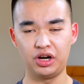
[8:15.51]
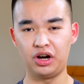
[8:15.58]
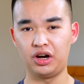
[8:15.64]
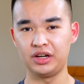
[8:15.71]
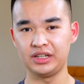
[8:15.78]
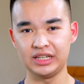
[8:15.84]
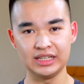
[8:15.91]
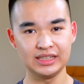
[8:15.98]

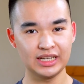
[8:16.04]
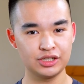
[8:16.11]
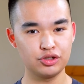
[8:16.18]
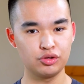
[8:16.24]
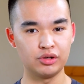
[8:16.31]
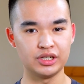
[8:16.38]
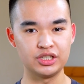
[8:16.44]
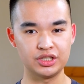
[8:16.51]
on
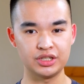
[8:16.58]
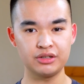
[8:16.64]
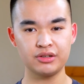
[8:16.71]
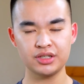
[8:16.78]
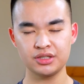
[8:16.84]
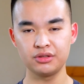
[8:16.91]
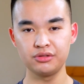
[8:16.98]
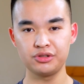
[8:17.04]
electrical
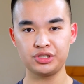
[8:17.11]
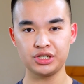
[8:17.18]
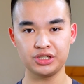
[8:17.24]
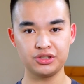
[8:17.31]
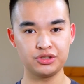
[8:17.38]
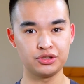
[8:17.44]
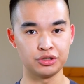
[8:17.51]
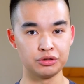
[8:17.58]
engineering
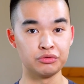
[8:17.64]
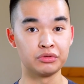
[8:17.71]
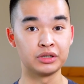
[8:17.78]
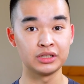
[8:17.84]
solutions to